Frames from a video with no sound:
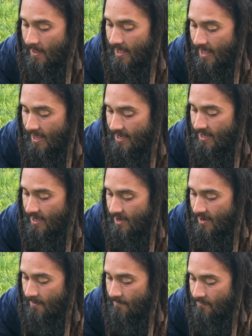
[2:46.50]

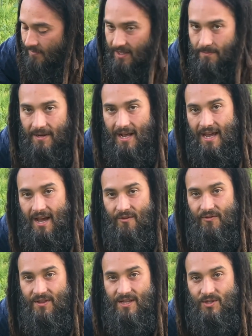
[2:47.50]
and keep an eye
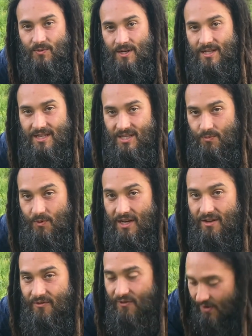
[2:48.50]
out for this one in the
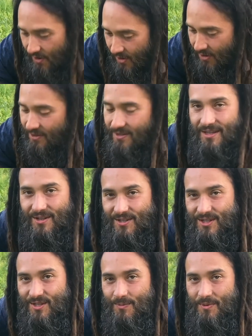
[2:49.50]
spring and fall. It'll
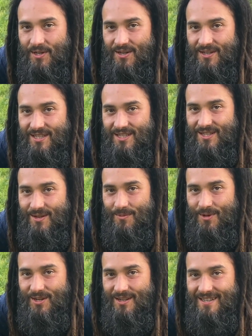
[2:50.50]
disappear in the summer.